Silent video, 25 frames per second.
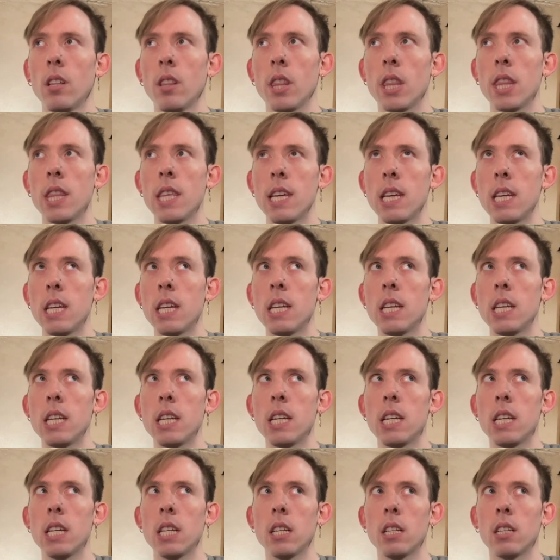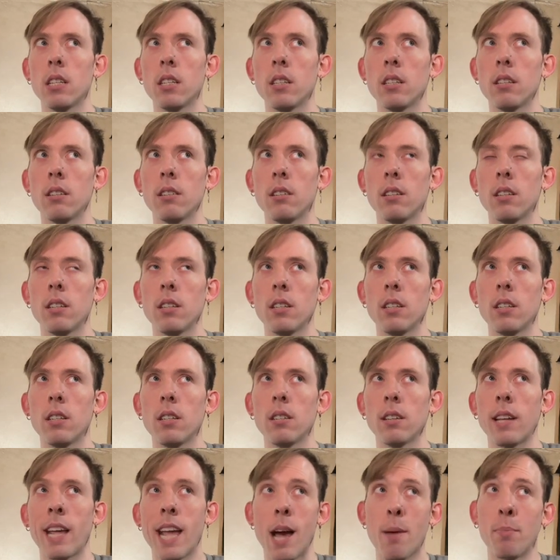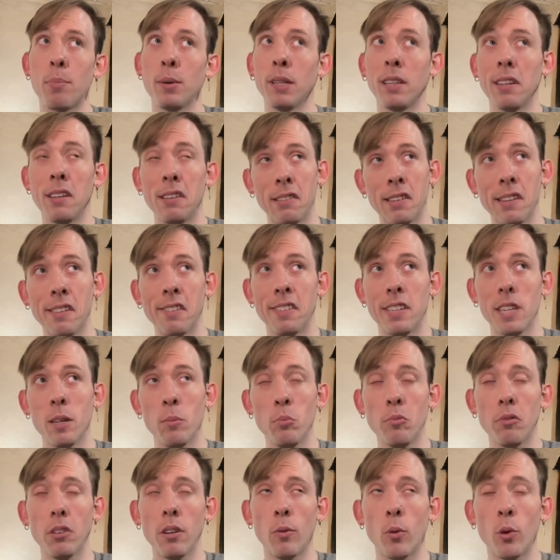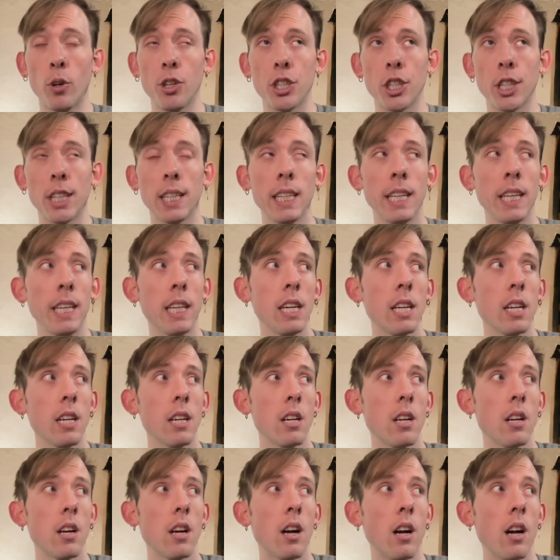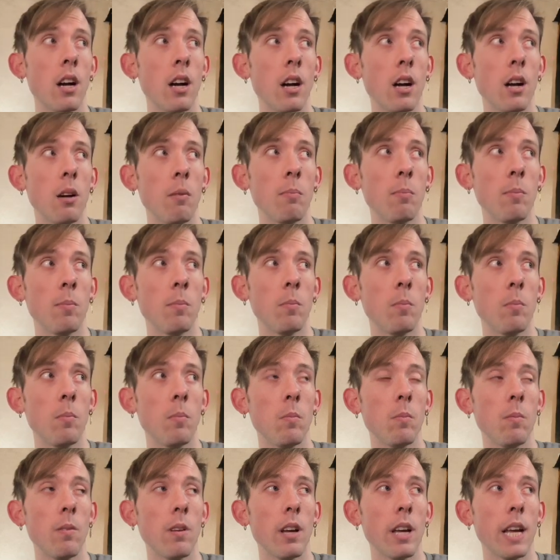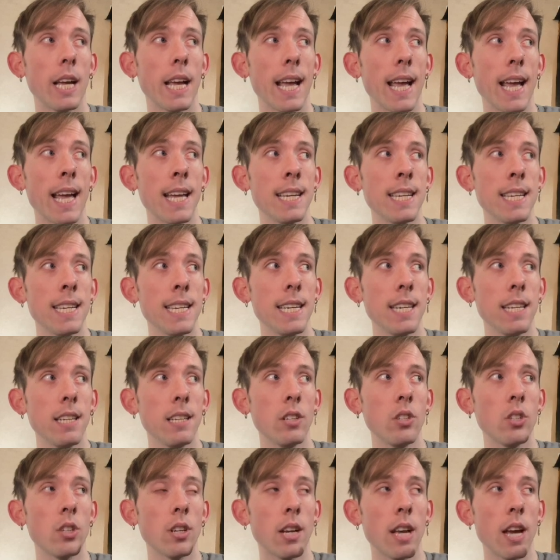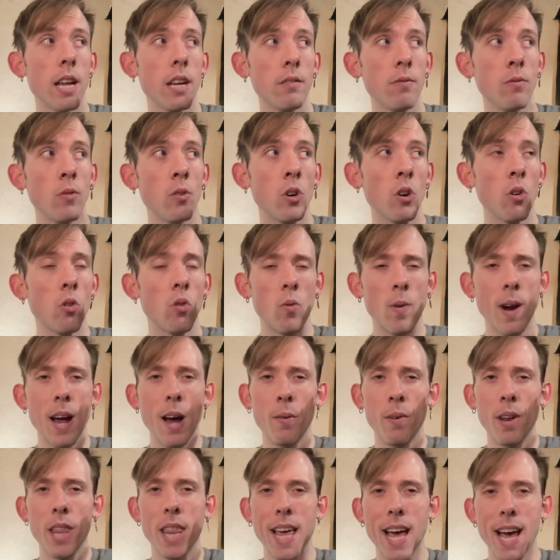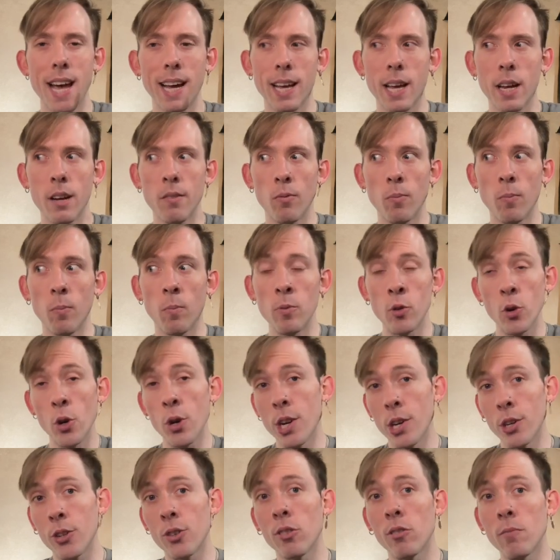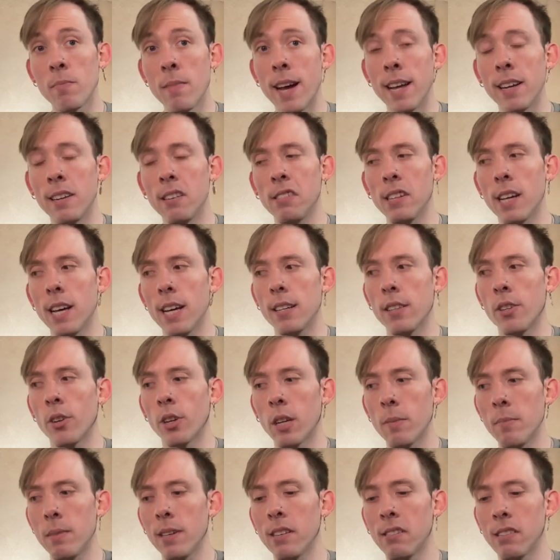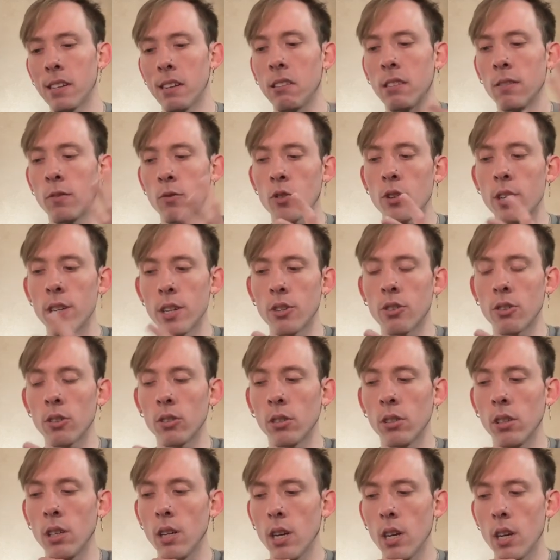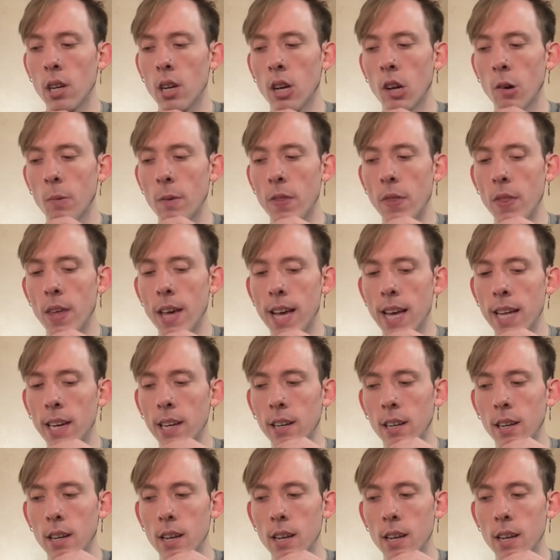the capitalist systems, unfortunately, and needing to kind of go around that kind of traditional mindset. There can be a sense of tradition with that.